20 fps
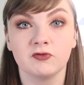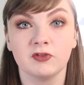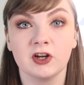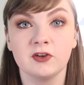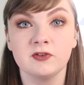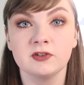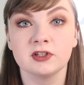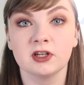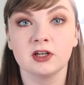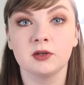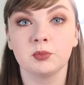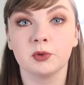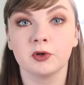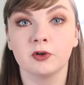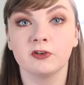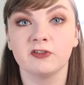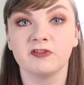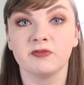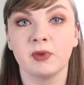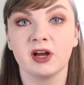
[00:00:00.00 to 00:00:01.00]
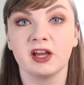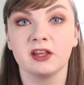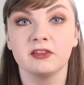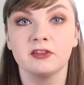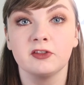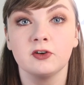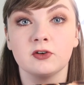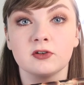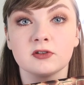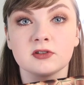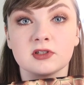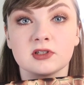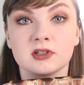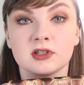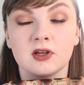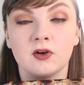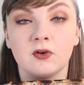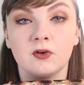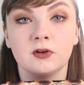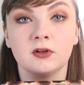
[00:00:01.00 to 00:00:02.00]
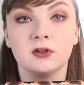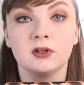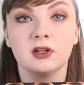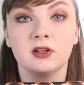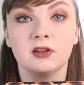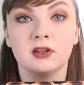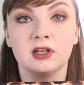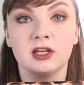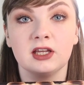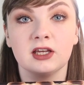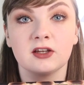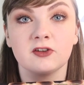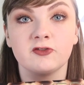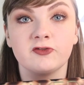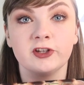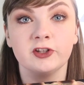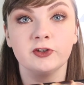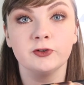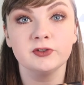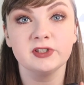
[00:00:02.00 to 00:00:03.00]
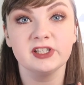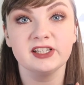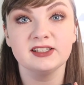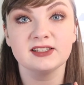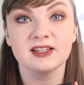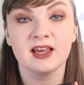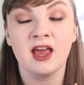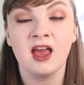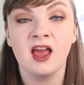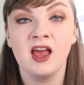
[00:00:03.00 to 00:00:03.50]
roundup of my thoughts on the Naked Reloaded,